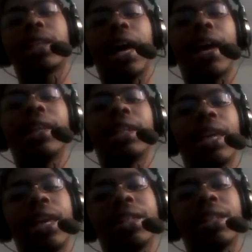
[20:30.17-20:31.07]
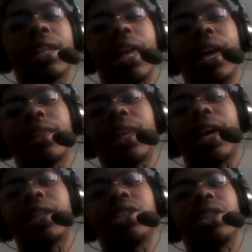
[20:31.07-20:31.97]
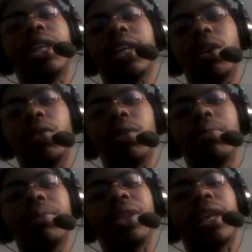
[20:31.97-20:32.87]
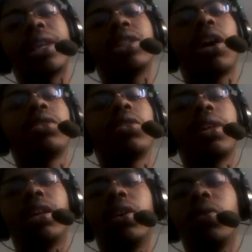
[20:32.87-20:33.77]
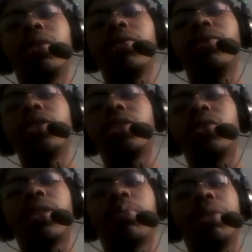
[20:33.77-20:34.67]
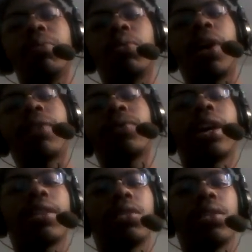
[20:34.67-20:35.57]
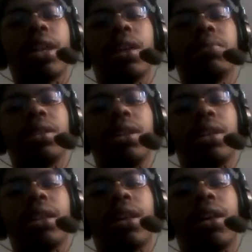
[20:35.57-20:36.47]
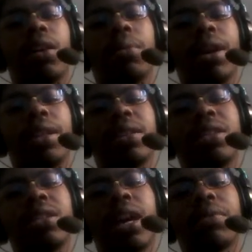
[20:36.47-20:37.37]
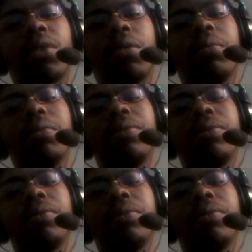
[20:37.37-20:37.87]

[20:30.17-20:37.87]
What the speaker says: highly hinted that she killed him, and she also killed two other people. I forgot their names in this chapter.